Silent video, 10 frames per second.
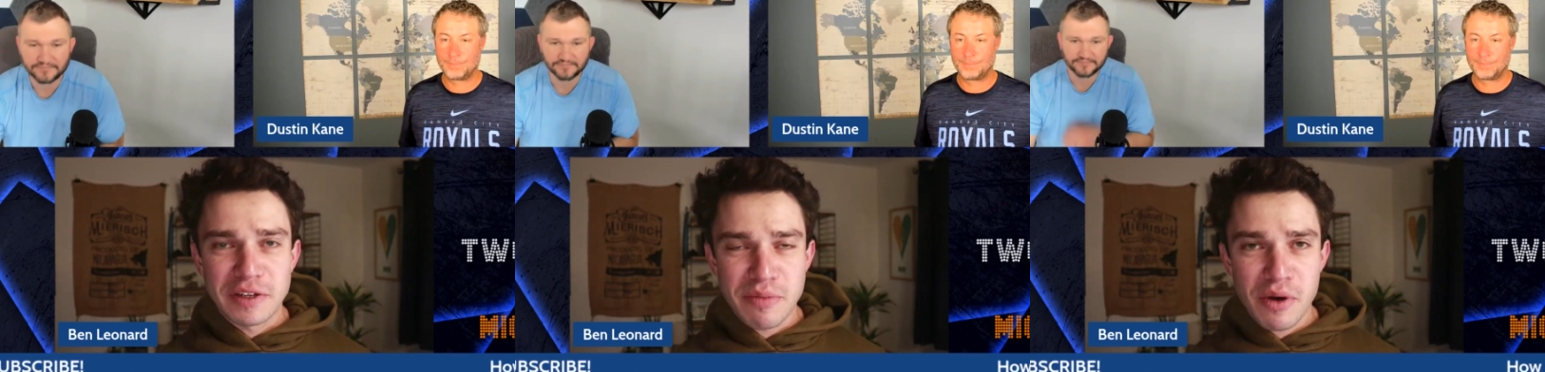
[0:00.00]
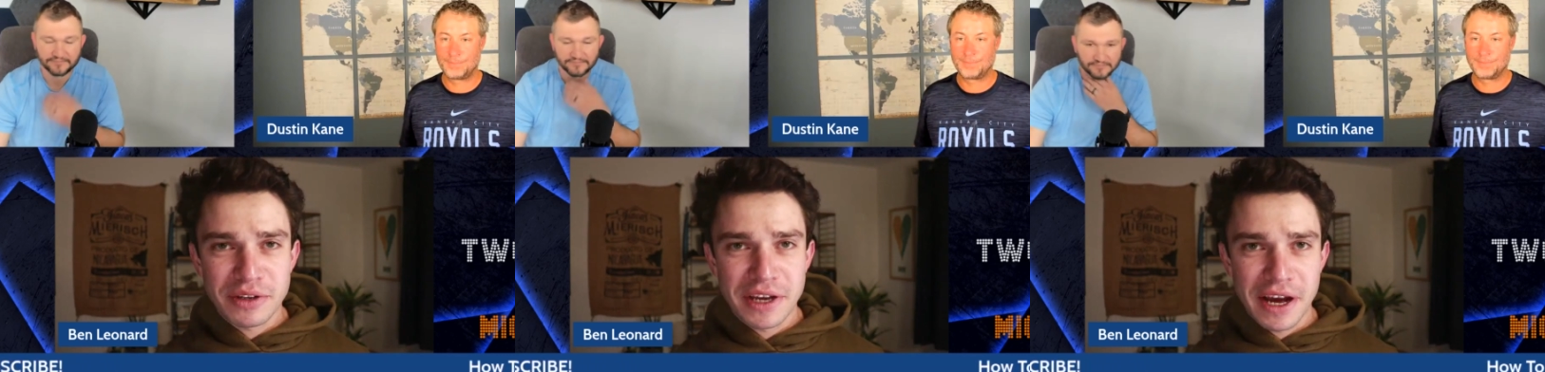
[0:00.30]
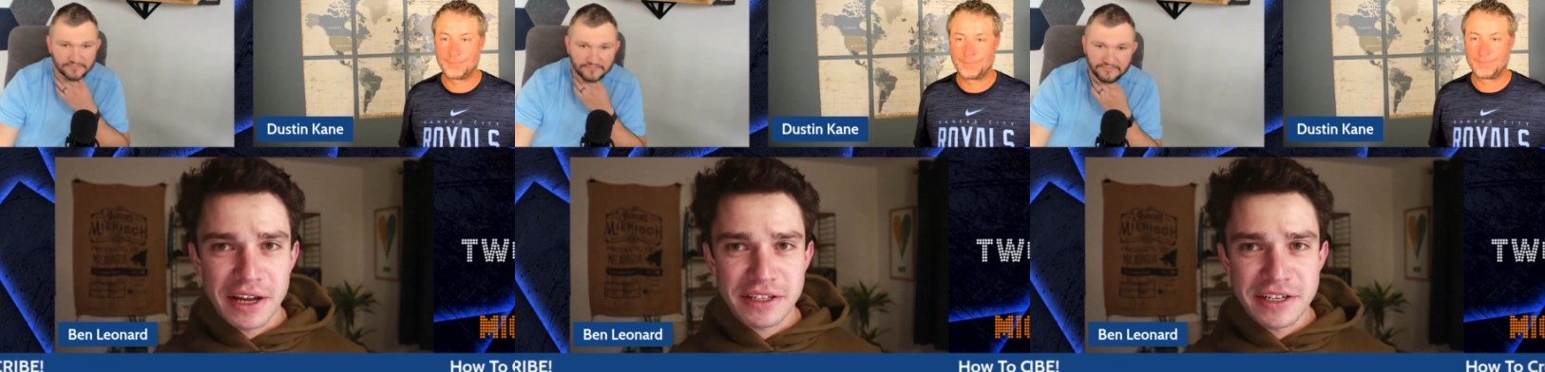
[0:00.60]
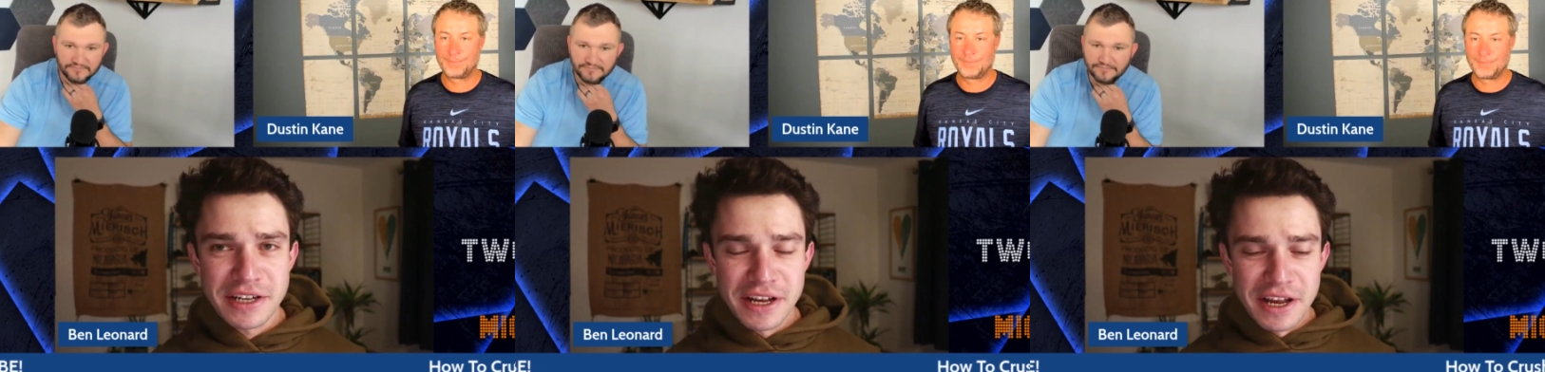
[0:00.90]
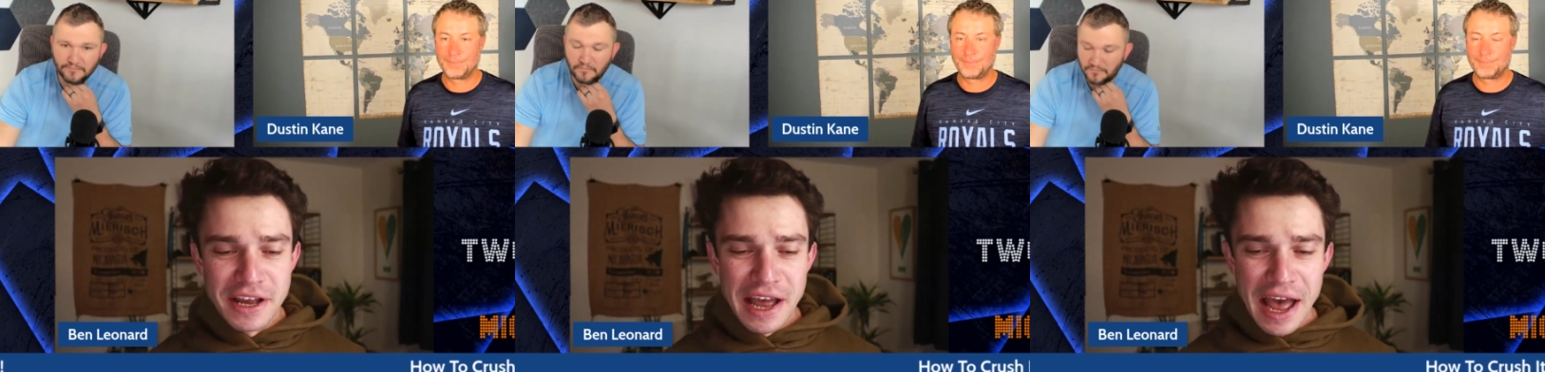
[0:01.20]
Speaker 1: podcasts
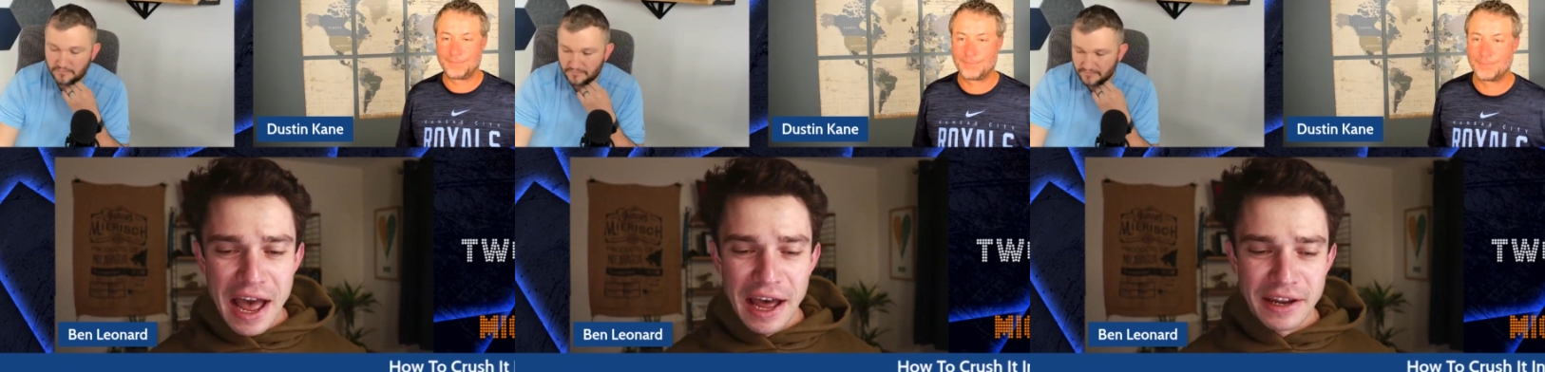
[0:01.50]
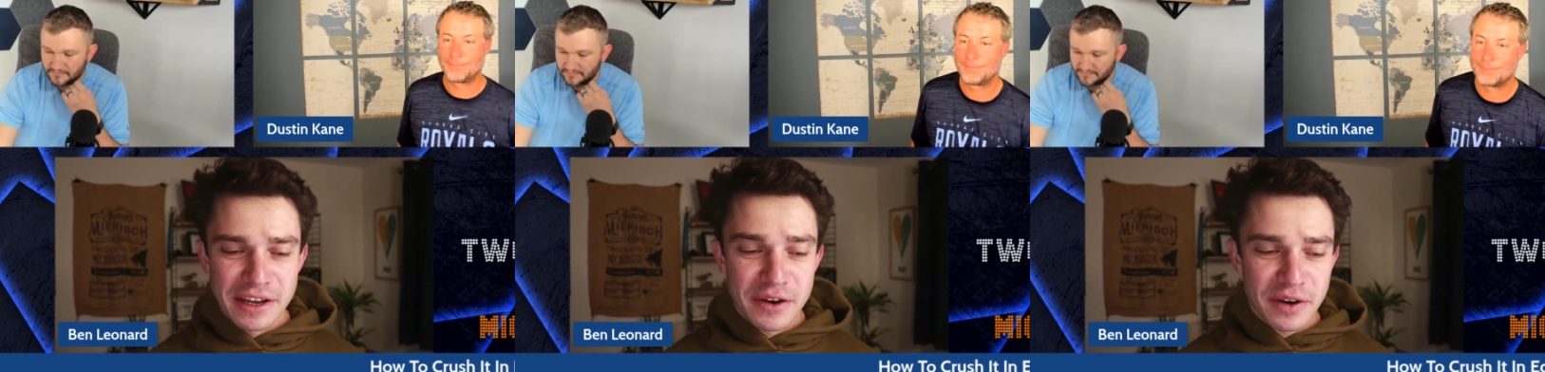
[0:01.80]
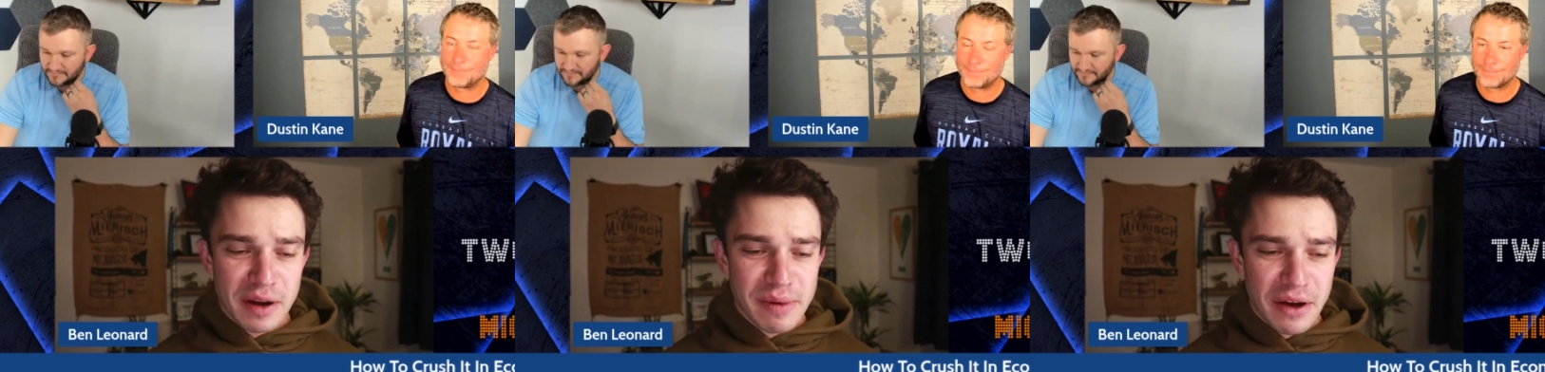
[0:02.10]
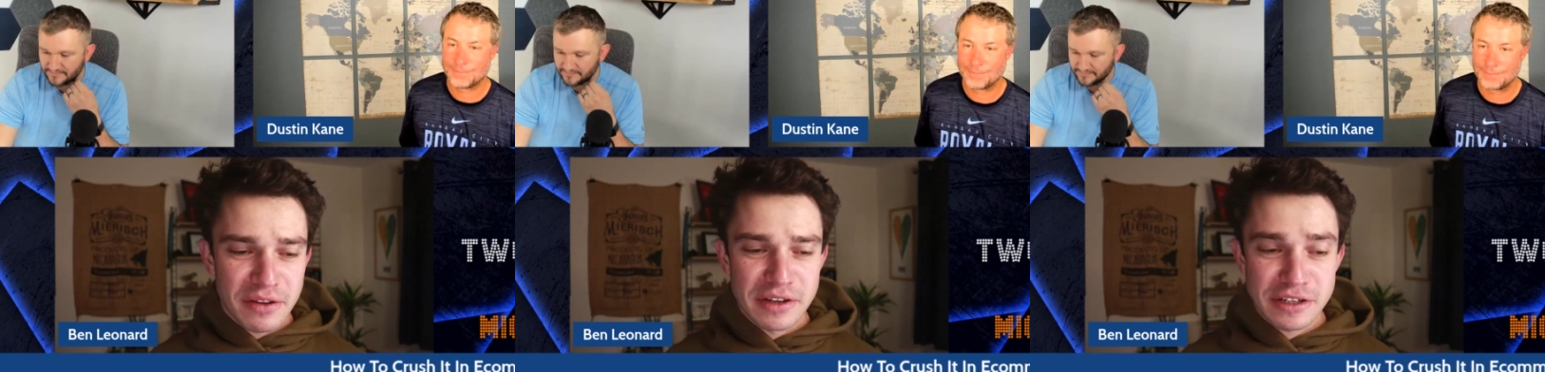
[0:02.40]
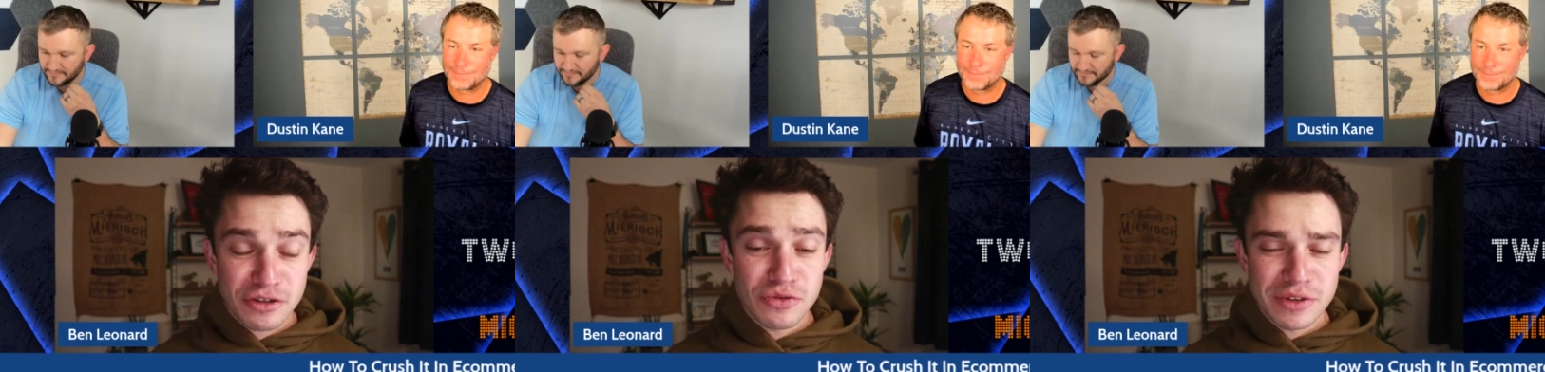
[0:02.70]
and hearing about these
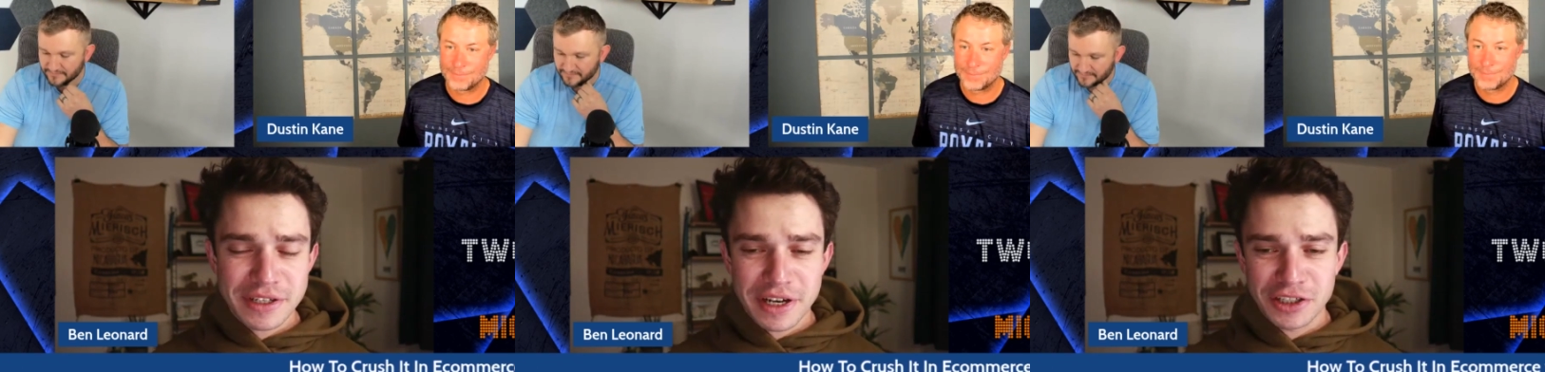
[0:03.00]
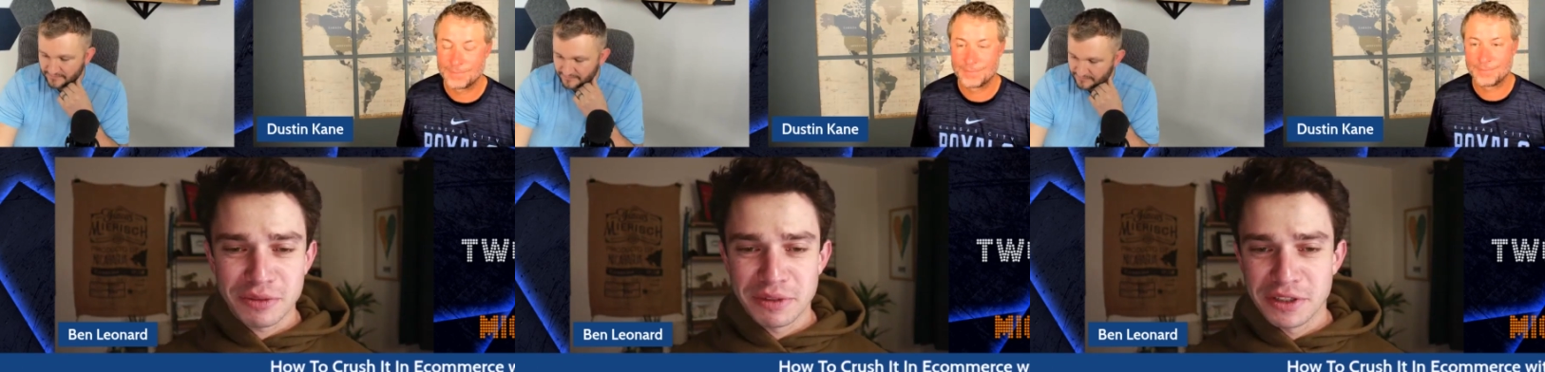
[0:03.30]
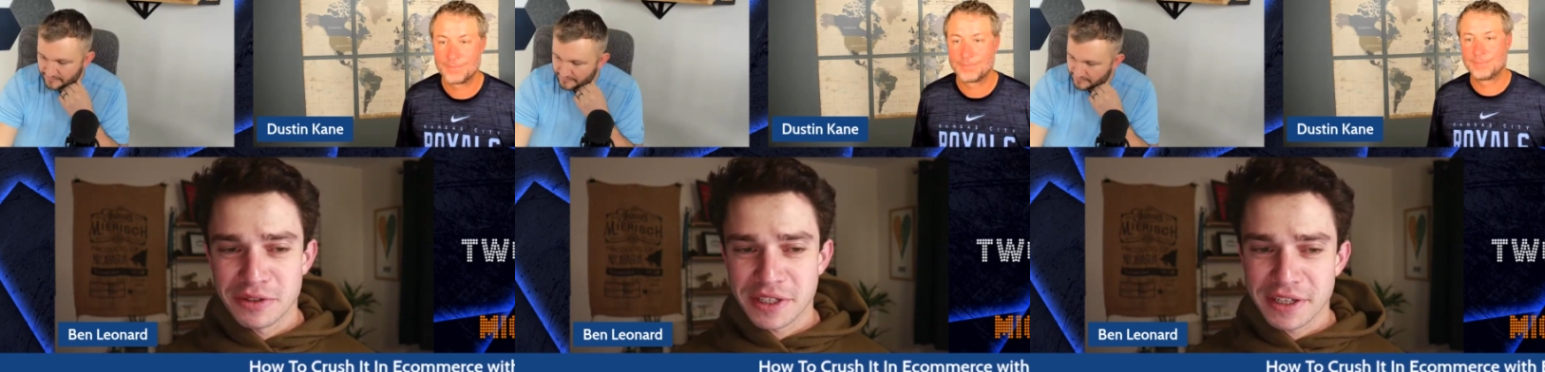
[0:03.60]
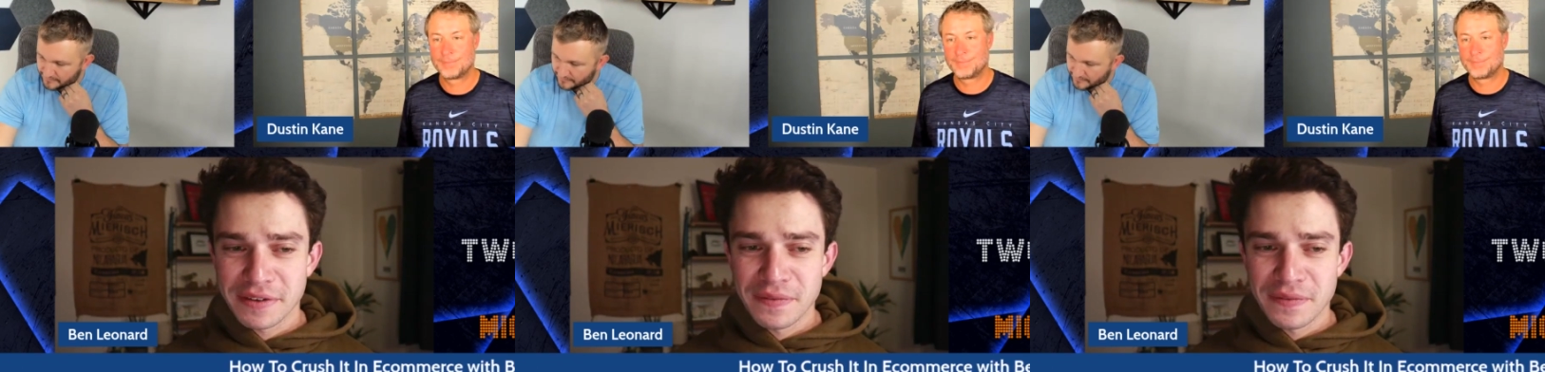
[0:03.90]
tools that I should be using.